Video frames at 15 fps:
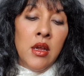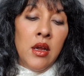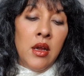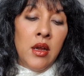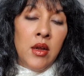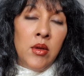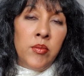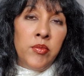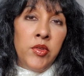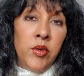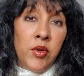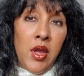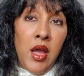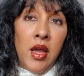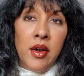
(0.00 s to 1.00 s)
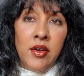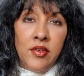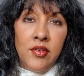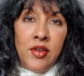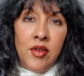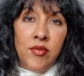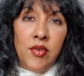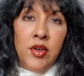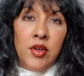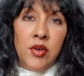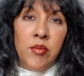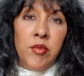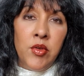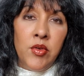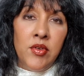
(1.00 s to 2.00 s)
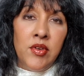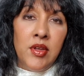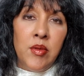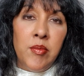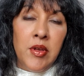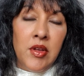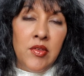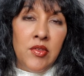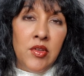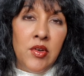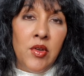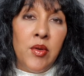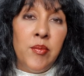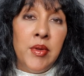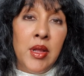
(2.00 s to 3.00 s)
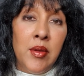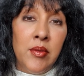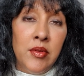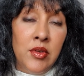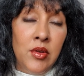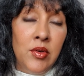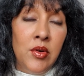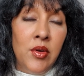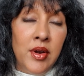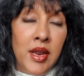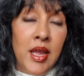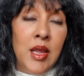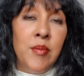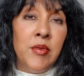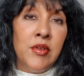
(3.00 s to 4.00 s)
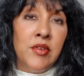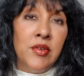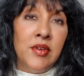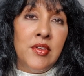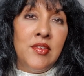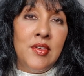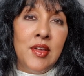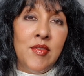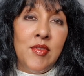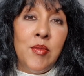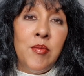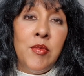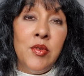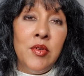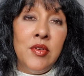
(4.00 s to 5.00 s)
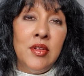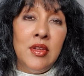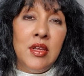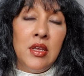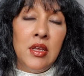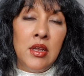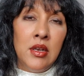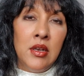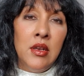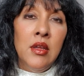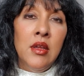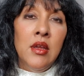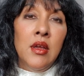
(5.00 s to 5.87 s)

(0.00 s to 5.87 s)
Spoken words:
you can't achieve herd immunity because you're not able to achieve immunity in